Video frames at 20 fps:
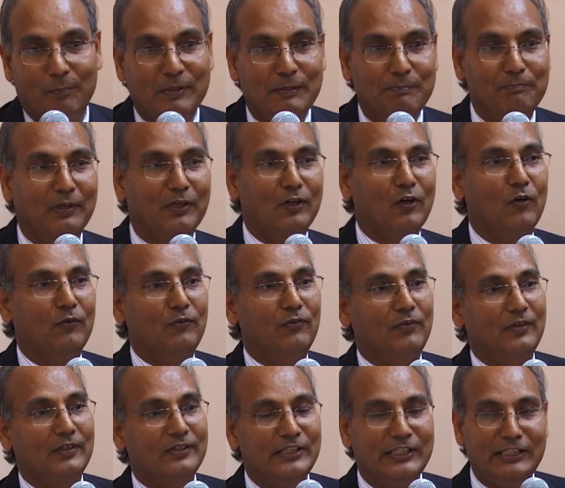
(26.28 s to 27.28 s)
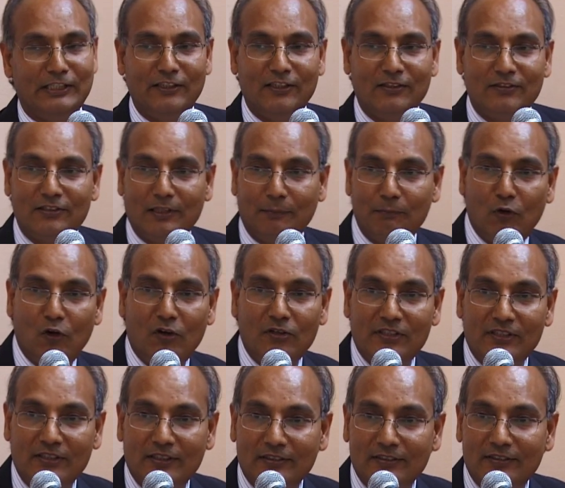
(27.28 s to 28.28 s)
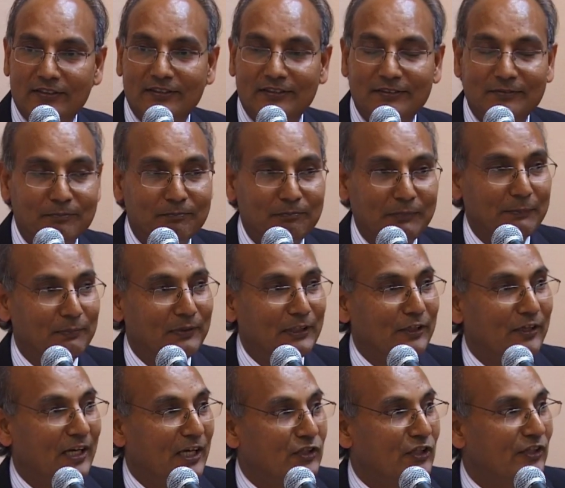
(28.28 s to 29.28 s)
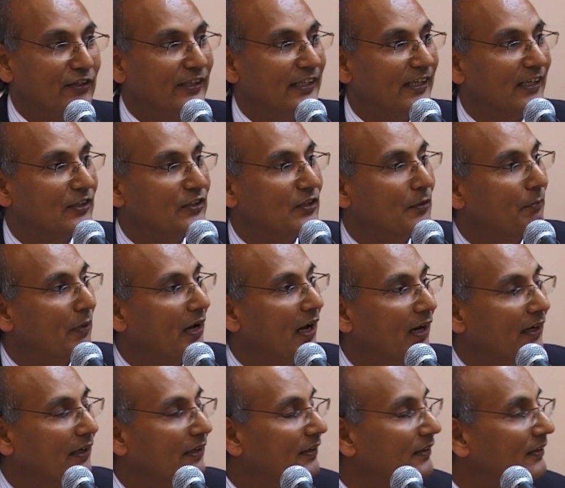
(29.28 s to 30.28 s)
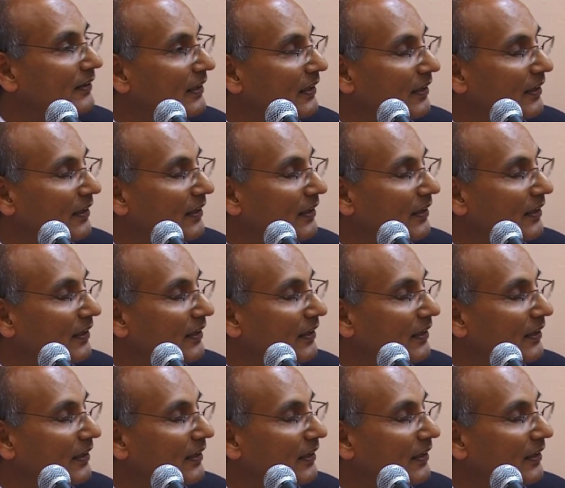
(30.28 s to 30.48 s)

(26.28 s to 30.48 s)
people of the Indian subcontinent, people in Nigeria, Japan,